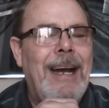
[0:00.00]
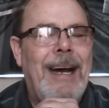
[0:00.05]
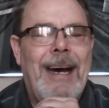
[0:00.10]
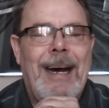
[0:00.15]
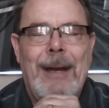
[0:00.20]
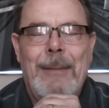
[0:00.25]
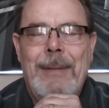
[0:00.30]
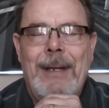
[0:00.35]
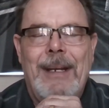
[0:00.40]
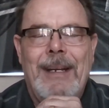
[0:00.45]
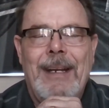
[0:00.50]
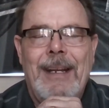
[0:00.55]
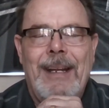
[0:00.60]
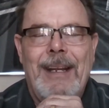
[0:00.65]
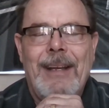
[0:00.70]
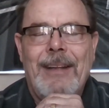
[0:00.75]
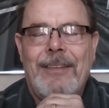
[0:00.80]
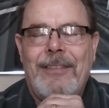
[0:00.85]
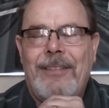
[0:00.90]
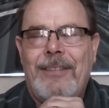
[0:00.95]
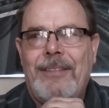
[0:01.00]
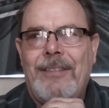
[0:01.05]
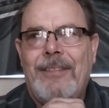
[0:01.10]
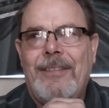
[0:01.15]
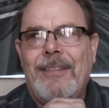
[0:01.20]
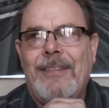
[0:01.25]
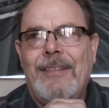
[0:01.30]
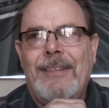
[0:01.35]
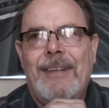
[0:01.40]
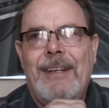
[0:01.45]
I mean,
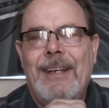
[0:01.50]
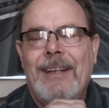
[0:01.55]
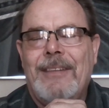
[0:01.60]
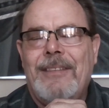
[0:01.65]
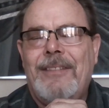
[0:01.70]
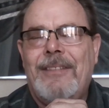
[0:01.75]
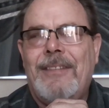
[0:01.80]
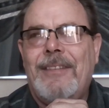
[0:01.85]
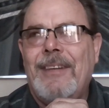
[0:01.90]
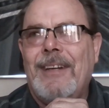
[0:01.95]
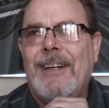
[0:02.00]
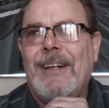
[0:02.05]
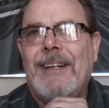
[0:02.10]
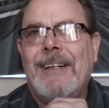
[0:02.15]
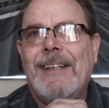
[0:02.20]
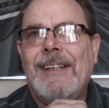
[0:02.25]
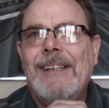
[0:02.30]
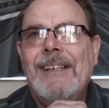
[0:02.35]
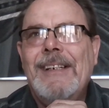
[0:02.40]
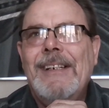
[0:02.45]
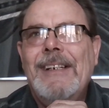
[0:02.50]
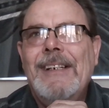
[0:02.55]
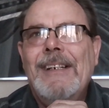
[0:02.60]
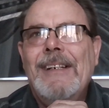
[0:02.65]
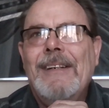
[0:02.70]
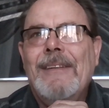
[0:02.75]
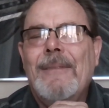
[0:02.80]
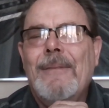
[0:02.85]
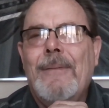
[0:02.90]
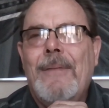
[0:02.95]
it's it's uh,
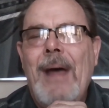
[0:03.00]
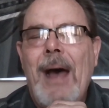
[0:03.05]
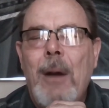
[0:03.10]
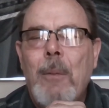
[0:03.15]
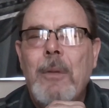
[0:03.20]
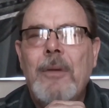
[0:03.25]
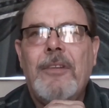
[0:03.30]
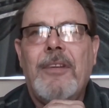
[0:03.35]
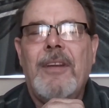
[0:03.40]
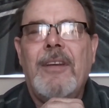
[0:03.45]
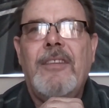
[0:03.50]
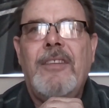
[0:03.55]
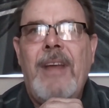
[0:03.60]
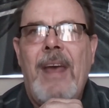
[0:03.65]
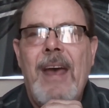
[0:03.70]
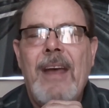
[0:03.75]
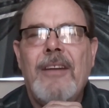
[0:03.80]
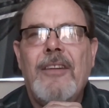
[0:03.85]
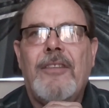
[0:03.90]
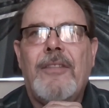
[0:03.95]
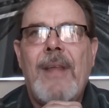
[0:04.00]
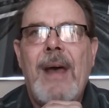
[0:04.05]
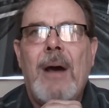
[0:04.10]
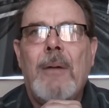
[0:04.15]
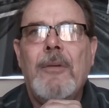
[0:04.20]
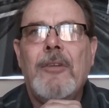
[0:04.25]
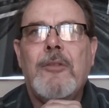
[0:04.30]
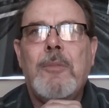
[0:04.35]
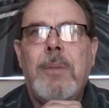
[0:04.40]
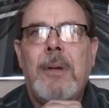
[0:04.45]
that was intense. That
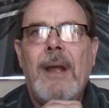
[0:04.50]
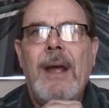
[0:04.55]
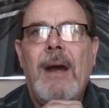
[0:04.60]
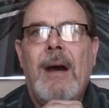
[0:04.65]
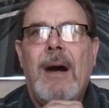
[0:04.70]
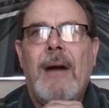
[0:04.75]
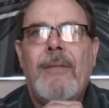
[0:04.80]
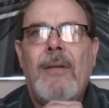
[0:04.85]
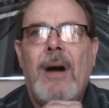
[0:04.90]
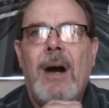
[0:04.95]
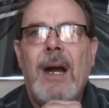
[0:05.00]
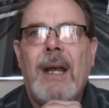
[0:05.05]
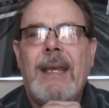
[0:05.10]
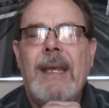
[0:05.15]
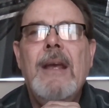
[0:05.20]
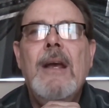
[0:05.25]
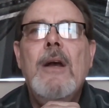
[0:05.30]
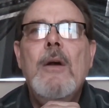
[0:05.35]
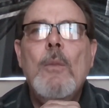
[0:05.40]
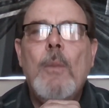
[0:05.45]
was playoff hockey.